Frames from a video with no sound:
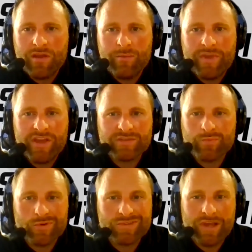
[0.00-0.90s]
be a
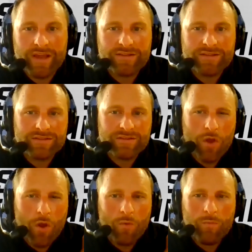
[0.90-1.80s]
sports scientist?
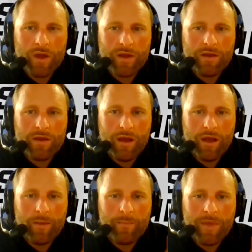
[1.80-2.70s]
No, but
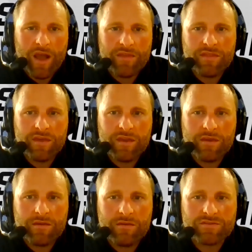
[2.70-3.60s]
um, I
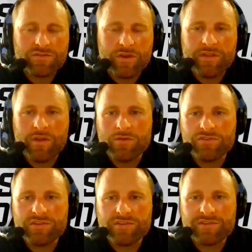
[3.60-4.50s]
think strength
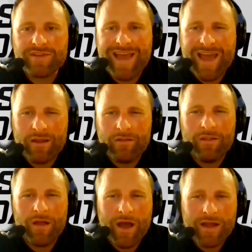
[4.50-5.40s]
coaches add a
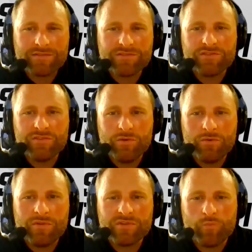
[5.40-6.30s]
lot
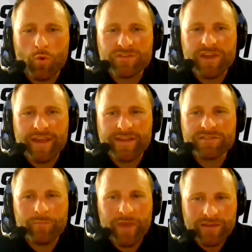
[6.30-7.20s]
to the sports science
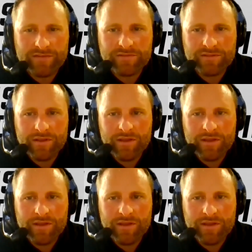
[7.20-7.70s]
space.